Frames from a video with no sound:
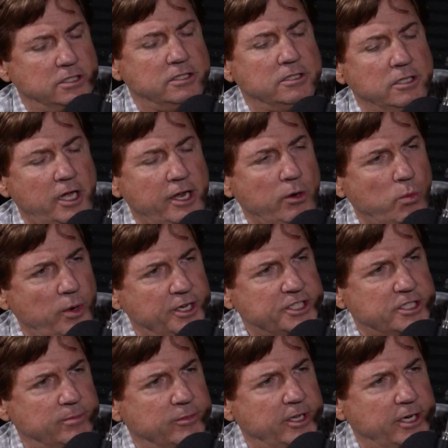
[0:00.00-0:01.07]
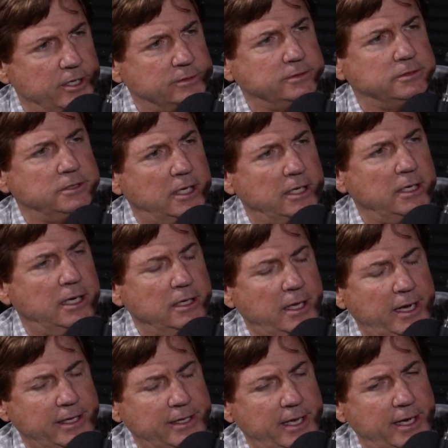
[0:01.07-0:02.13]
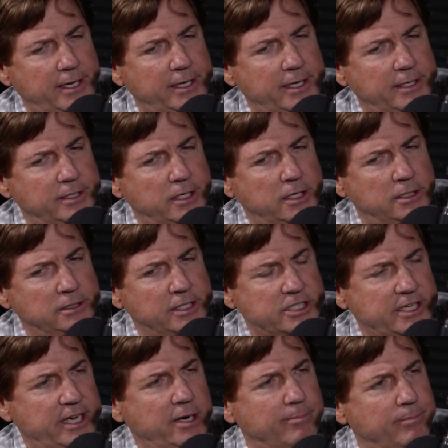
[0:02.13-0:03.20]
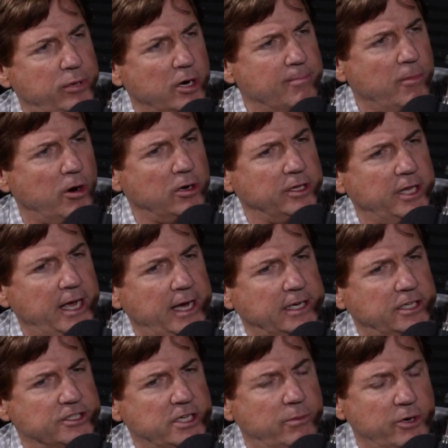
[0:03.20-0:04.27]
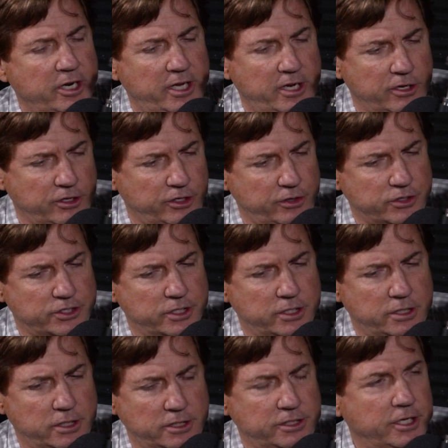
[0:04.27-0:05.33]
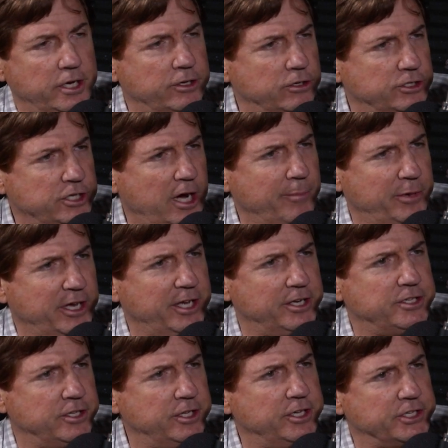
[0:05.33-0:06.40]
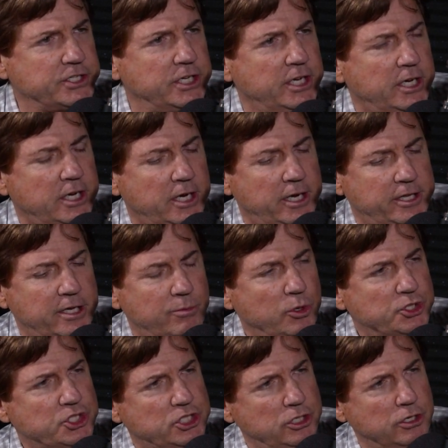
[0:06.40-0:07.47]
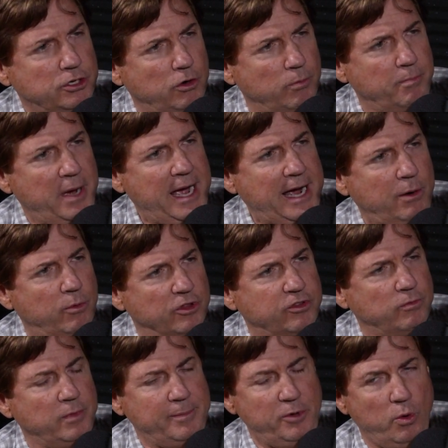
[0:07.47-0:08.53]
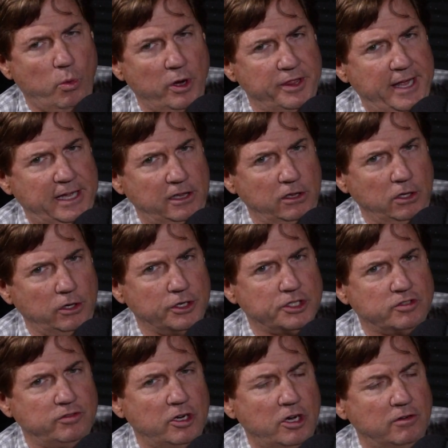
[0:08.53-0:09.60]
a lot of wisdom there. I like that. And let's kind of bookmark that, because I want to introduce another topic into this, and then we'll circle back with maybe what that looks